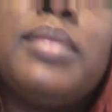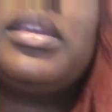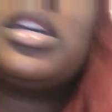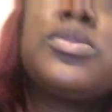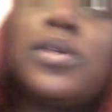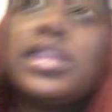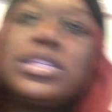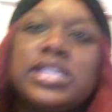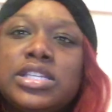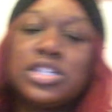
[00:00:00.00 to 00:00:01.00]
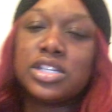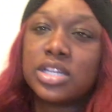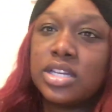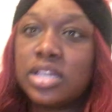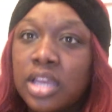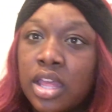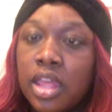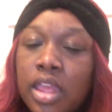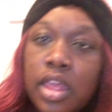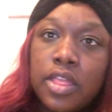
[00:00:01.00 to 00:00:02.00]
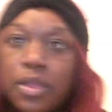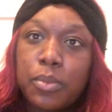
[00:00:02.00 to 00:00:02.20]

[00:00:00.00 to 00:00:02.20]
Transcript: because red is easier to cook than